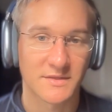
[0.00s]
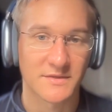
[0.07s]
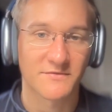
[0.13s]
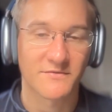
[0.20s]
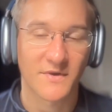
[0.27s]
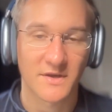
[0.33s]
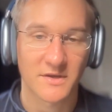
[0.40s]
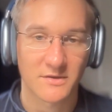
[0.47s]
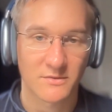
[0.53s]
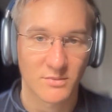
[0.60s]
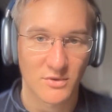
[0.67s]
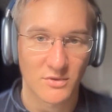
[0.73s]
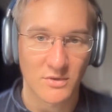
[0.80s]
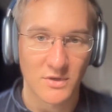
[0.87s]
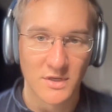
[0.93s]
that's
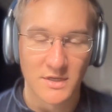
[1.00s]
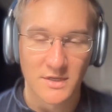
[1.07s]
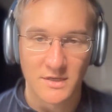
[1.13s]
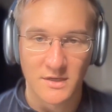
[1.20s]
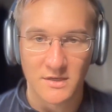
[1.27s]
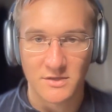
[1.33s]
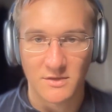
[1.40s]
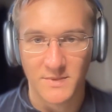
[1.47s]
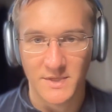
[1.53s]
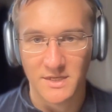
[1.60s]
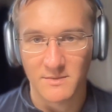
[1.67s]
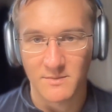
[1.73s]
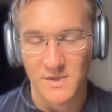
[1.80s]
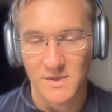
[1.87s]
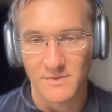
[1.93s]
fundable, a
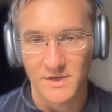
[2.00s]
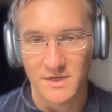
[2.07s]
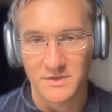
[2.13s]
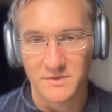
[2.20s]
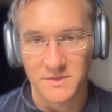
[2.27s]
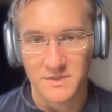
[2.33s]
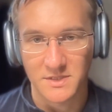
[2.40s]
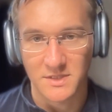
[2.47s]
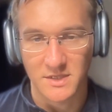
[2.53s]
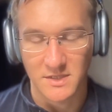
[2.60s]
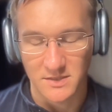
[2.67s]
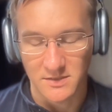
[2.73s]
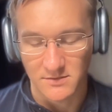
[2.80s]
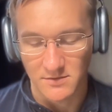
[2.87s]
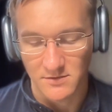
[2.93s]
topic that people are interested
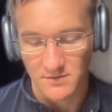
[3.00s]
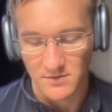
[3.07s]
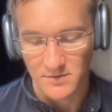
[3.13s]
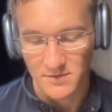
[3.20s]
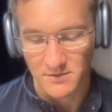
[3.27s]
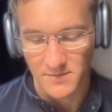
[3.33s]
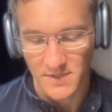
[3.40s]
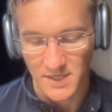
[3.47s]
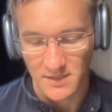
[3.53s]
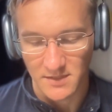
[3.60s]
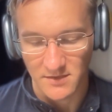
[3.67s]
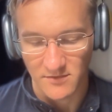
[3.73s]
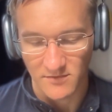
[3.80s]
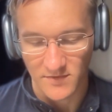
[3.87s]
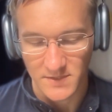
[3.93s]
in to
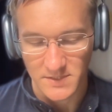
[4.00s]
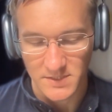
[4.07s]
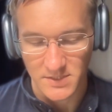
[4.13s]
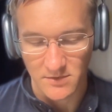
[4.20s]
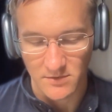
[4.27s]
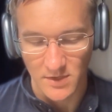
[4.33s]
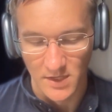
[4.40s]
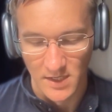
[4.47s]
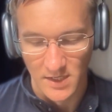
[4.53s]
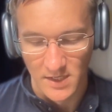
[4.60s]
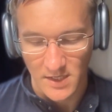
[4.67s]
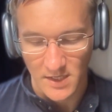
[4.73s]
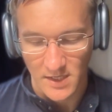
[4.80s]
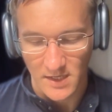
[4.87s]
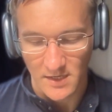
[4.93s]
make a difference to.
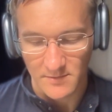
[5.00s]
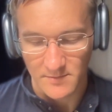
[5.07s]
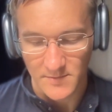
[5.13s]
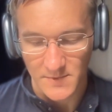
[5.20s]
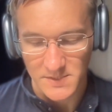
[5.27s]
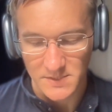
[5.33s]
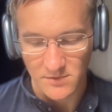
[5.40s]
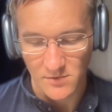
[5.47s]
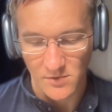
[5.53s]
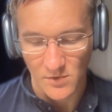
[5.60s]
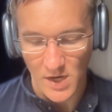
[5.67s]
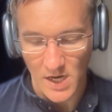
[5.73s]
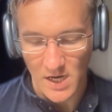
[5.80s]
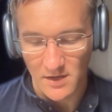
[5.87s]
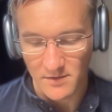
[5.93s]

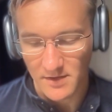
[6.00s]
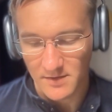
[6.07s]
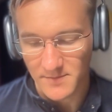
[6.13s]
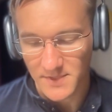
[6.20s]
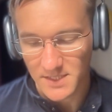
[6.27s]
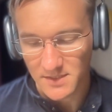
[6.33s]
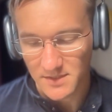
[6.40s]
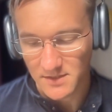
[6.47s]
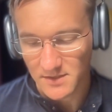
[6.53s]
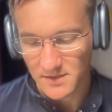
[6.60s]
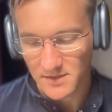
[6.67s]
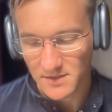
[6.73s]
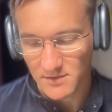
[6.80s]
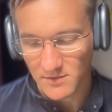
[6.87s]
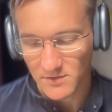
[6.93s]
So I mean,
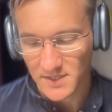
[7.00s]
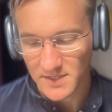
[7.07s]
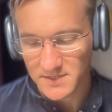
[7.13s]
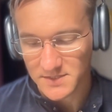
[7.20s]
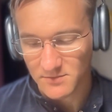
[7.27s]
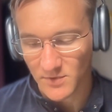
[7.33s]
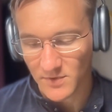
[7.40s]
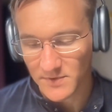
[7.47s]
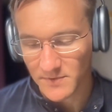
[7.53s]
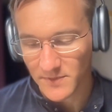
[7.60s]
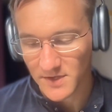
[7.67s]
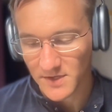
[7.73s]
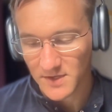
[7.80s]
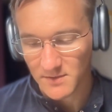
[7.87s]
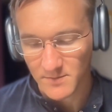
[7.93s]
that's the
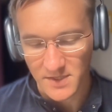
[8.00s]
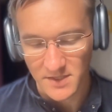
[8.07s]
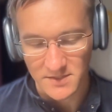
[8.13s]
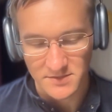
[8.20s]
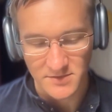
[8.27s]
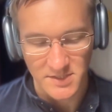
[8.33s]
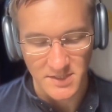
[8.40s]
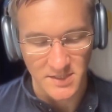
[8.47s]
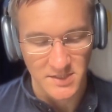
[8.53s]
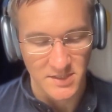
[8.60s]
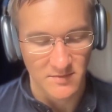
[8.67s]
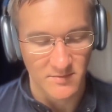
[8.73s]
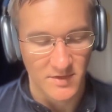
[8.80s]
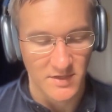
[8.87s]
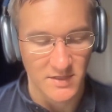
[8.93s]
one thing of being
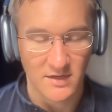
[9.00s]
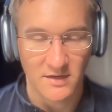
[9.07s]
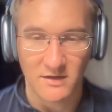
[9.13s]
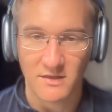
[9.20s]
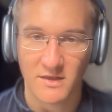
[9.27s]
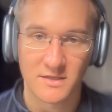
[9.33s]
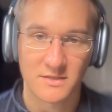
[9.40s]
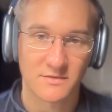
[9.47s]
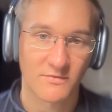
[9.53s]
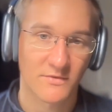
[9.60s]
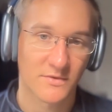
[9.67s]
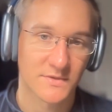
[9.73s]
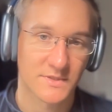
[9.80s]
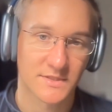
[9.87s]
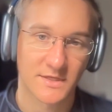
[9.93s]
strategic about. The other thing is,
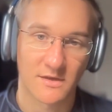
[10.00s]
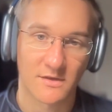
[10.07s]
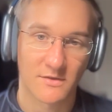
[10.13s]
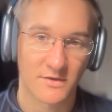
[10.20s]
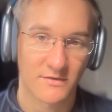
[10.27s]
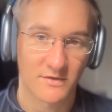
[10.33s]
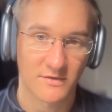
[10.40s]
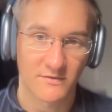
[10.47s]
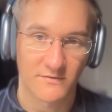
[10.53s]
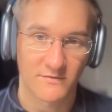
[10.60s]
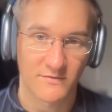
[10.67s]
of course, it's a lot of